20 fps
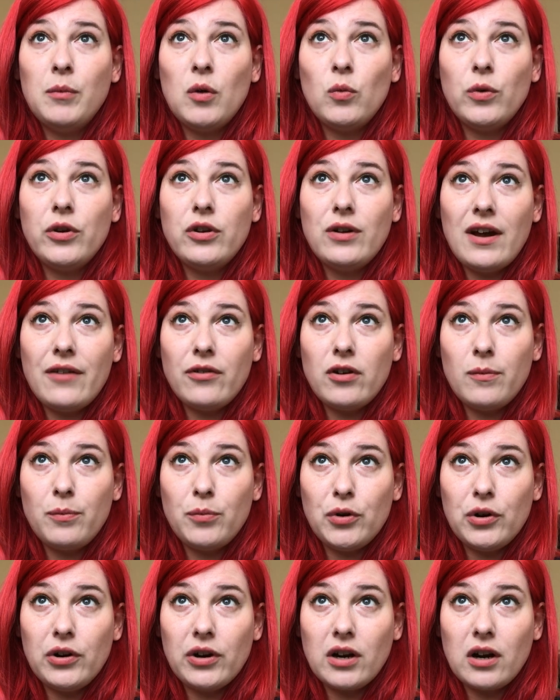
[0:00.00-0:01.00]
Were you ever a
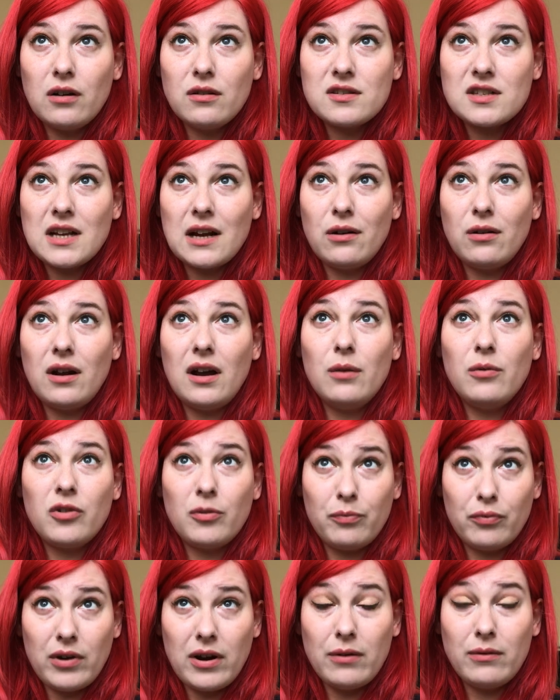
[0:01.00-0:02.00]
boy or a Girl Scout? I was
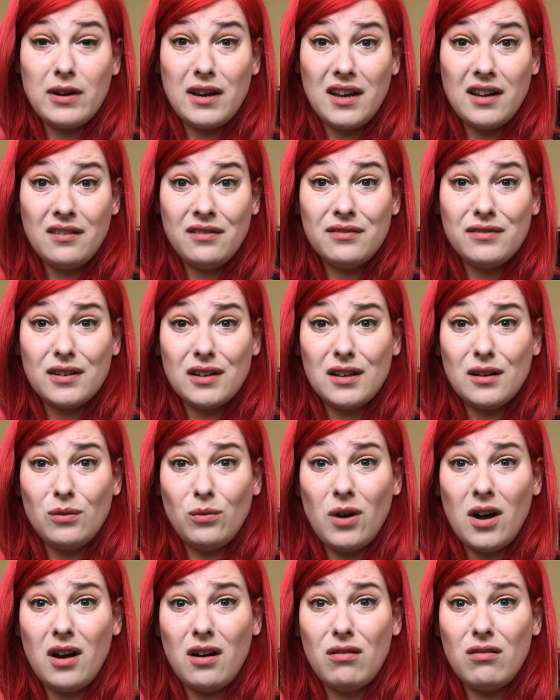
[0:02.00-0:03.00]
a brownie for a
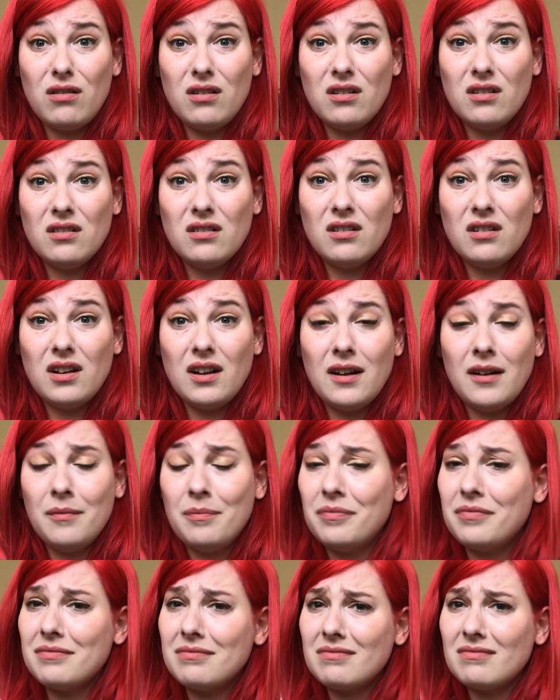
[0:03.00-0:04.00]
little while. I
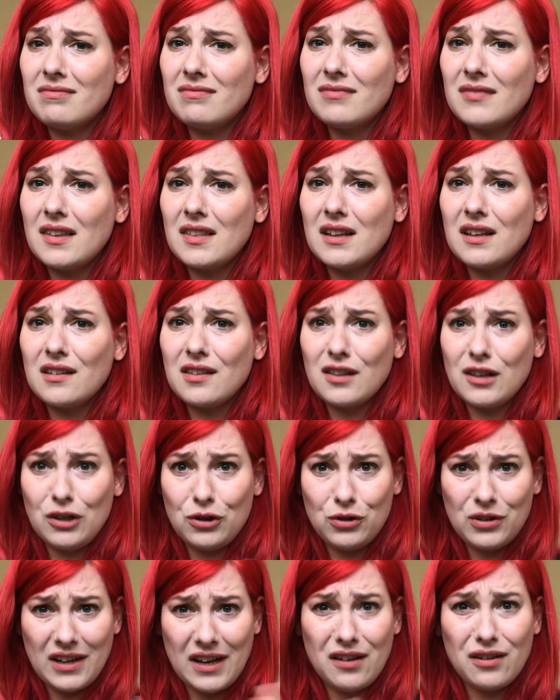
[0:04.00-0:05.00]
think it's
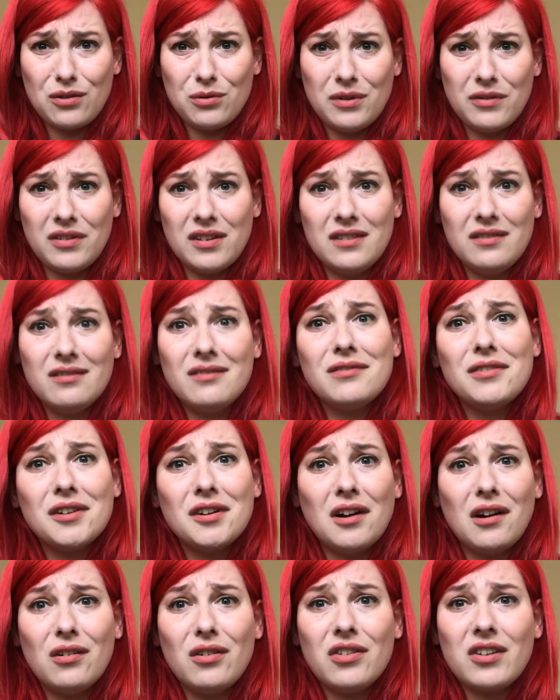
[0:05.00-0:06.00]
the UK equivalent for
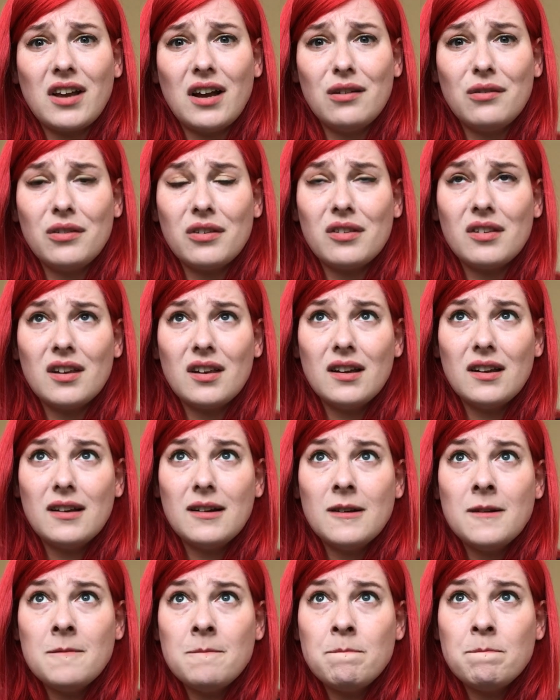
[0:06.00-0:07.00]
Girl Scouts.
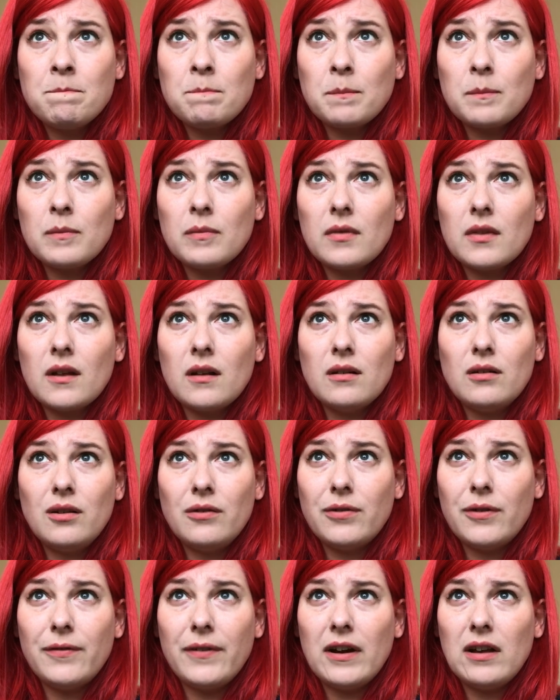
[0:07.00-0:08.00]

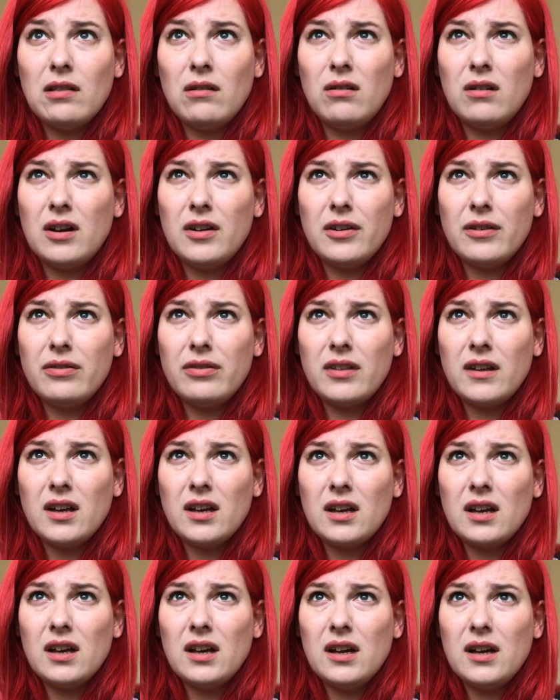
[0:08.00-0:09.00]
Not for very long, I don't
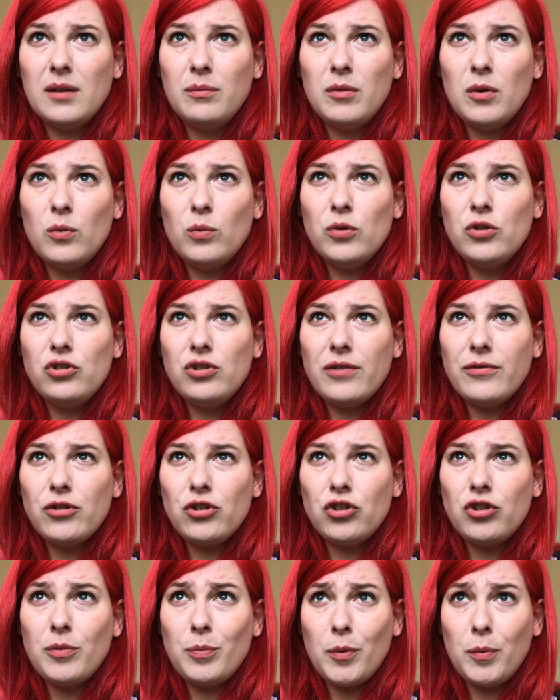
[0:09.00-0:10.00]
think. Would you ever
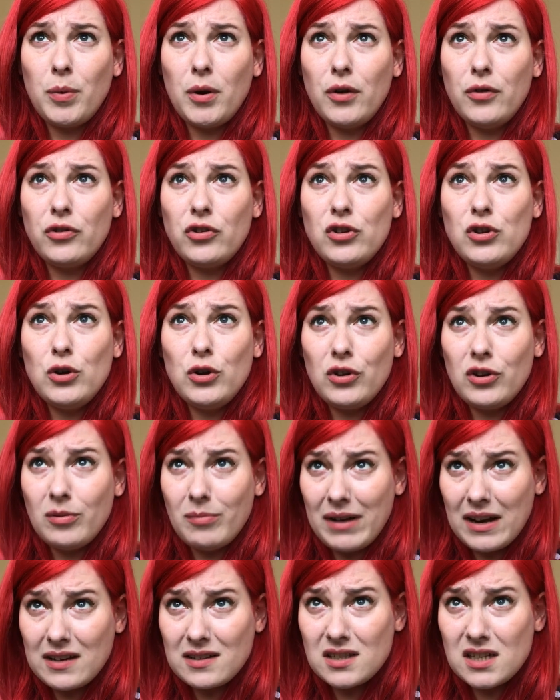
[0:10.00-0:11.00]
strip or pose nude in
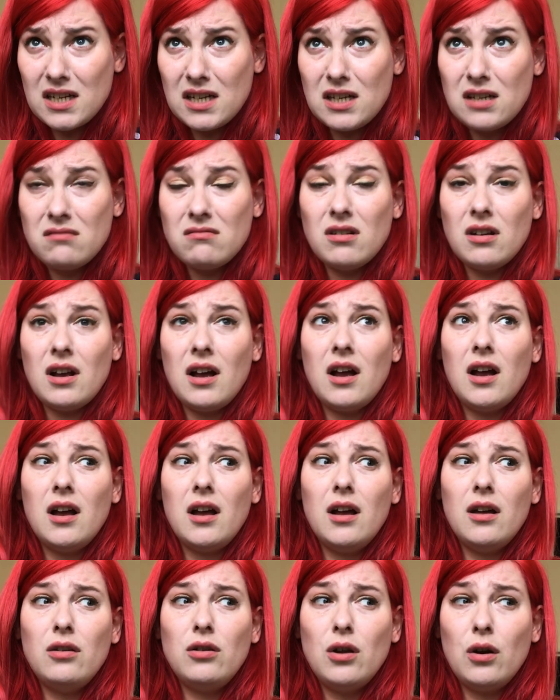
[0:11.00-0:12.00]
a magazine?
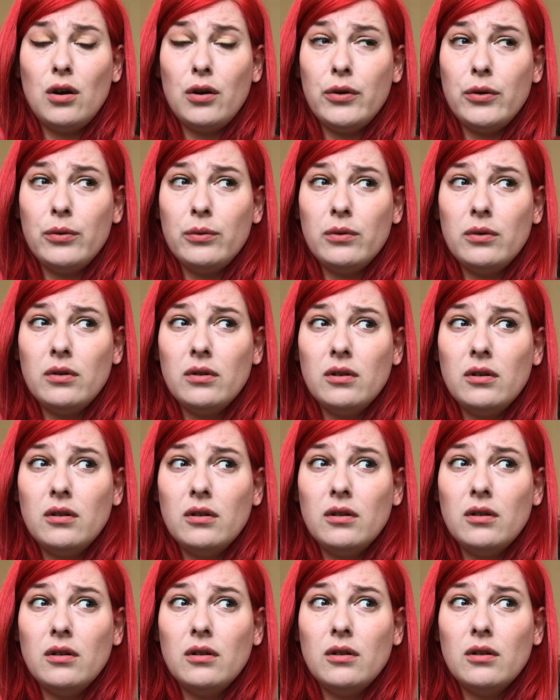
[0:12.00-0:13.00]
No,
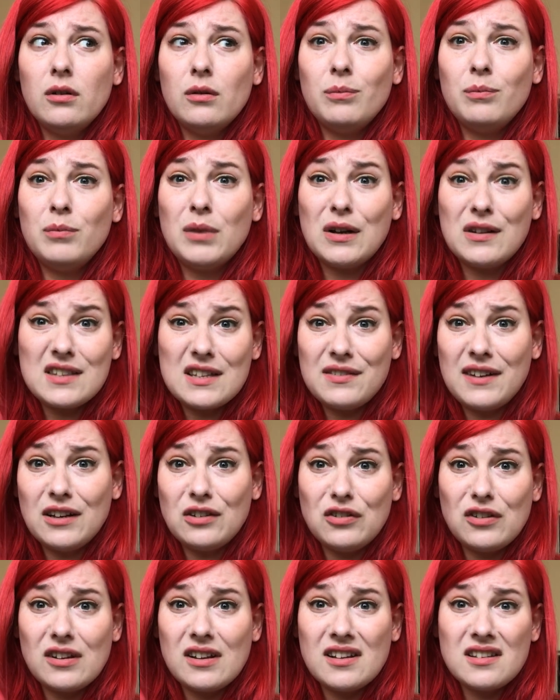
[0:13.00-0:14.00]
because I've
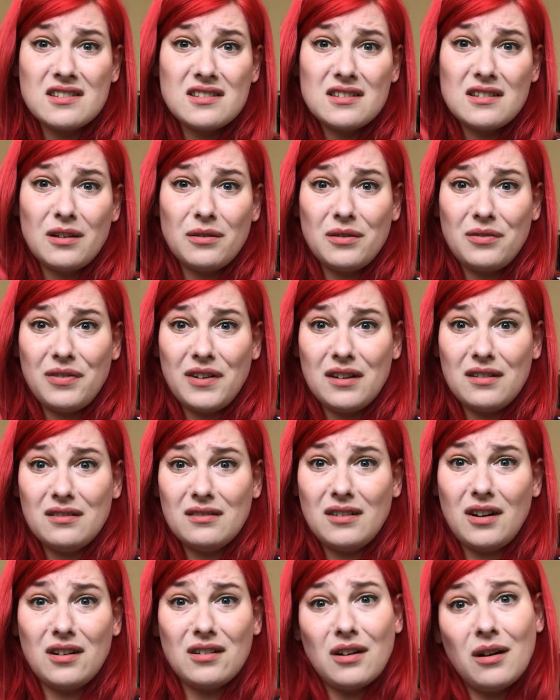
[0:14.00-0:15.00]
had two kids and I would
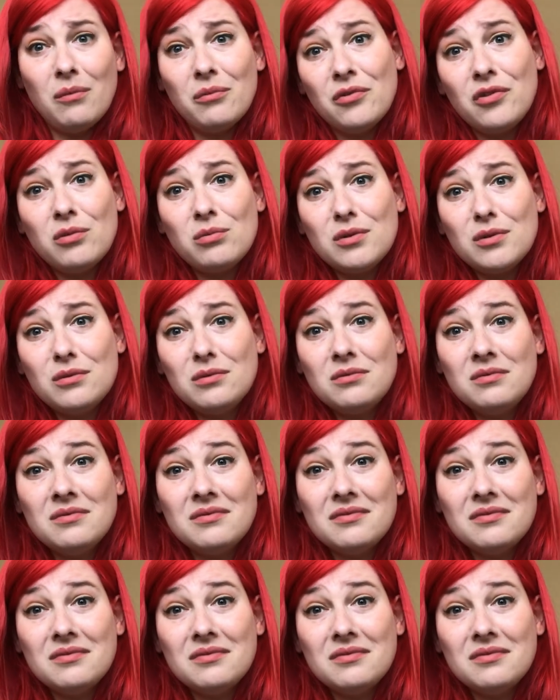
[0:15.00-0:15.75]
feel uncomfortable.